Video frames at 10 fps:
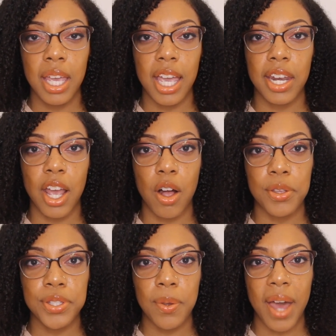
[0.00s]
And I
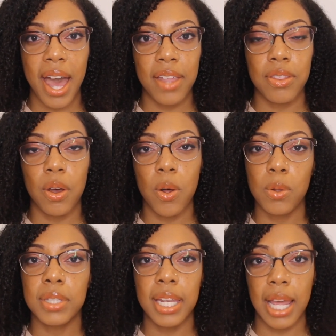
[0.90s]
also had the
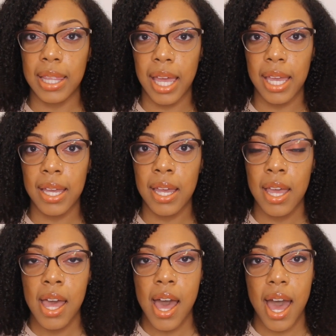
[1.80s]
hold that I like.
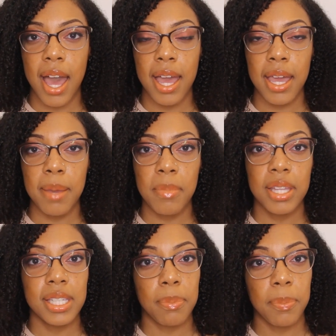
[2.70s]
I'm
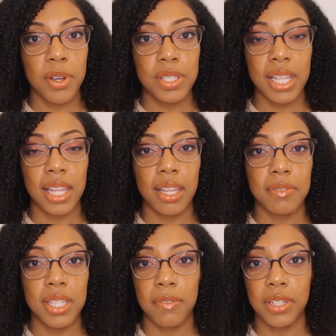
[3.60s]
a type of person that
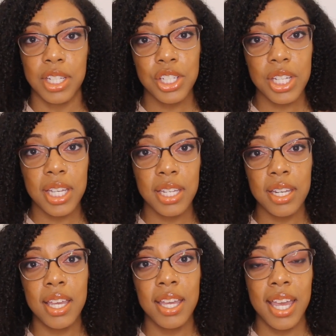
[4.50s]
loves
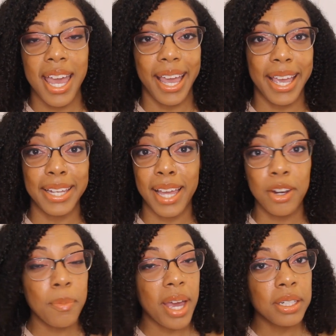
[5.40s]
definition, and I
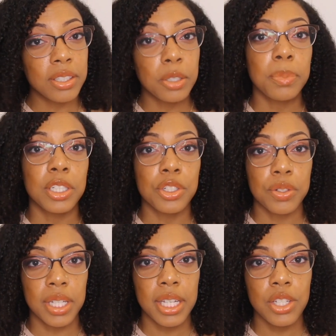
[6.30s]
don't mind a little bit of
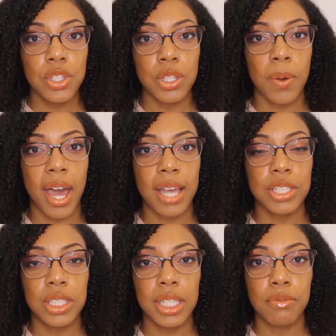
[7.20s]
shrinkage, so I
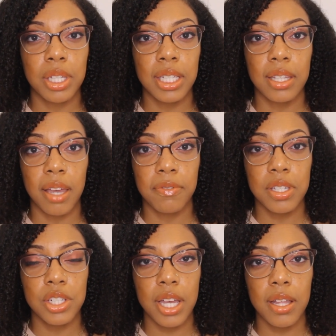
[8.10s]
actually really love
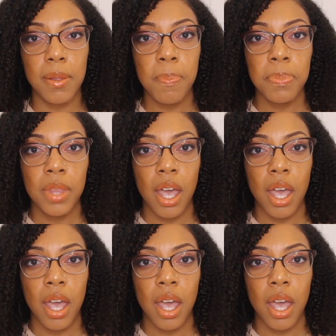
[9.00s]
the gel.